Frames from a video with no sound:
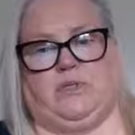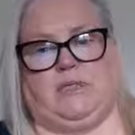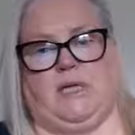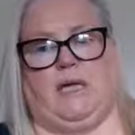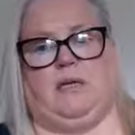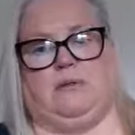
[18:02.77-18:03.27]

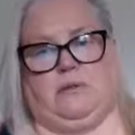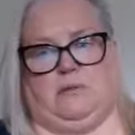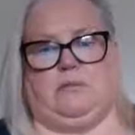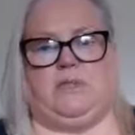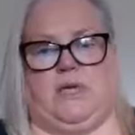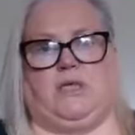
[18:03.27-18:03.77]
and
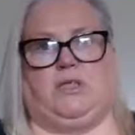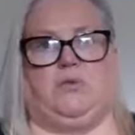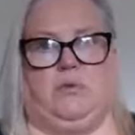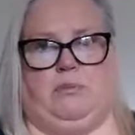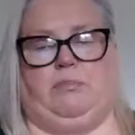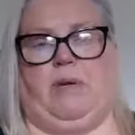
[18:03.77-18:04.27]

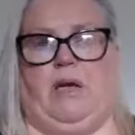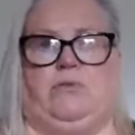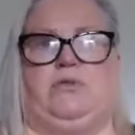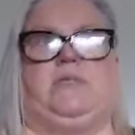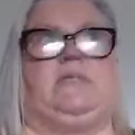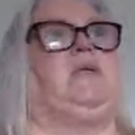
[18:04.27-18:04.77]
sexual
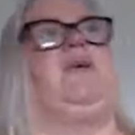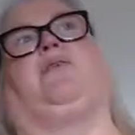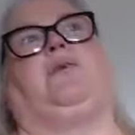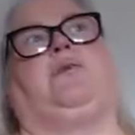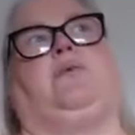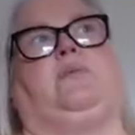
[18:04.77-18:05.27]
boundaries if
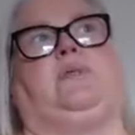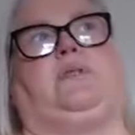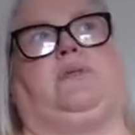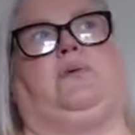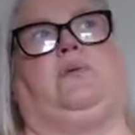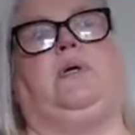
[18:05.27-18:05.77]
it comes
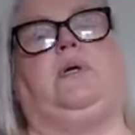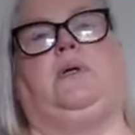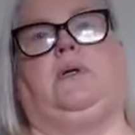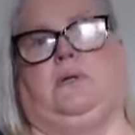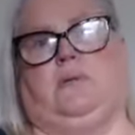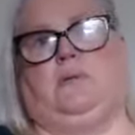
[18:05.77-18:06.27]
to
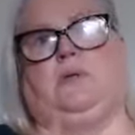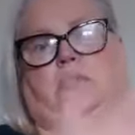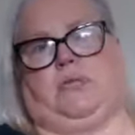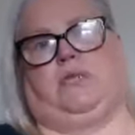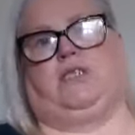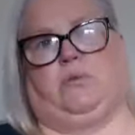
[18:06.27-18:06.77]

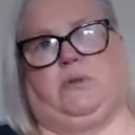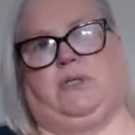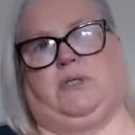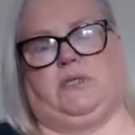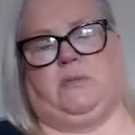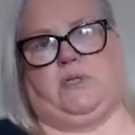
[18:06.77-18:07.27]
sexual
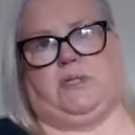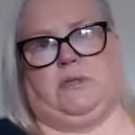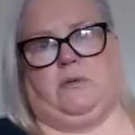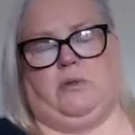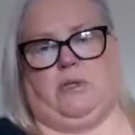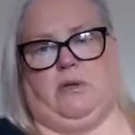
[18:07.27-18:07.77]

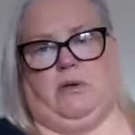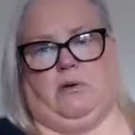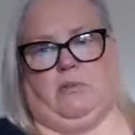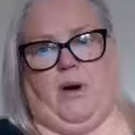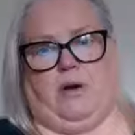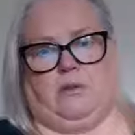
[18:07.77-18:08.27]
intimacy with your
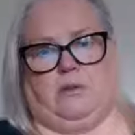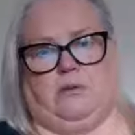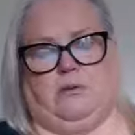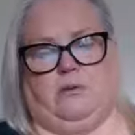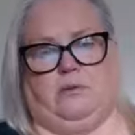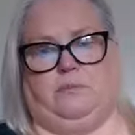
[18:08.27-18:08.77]
partner
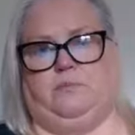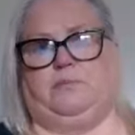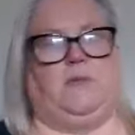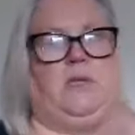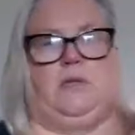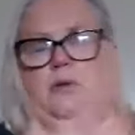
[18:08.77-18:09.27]
or
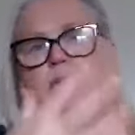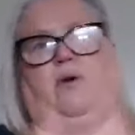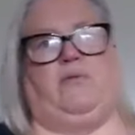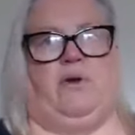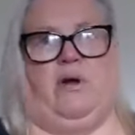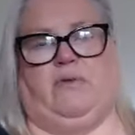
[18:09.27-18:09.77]

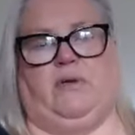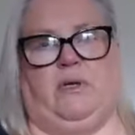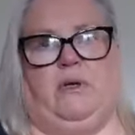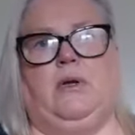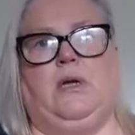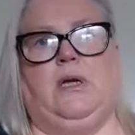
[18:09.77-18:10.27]
whoever you're
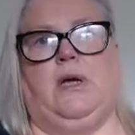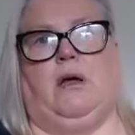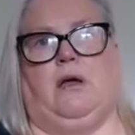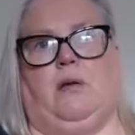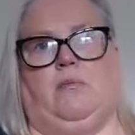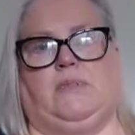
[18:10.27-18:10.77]
having
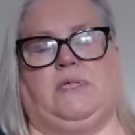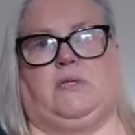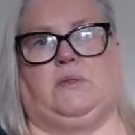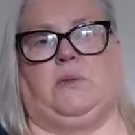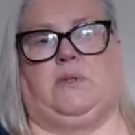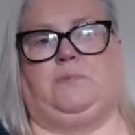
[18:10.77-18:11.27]

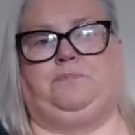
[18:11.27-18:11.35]
sex with.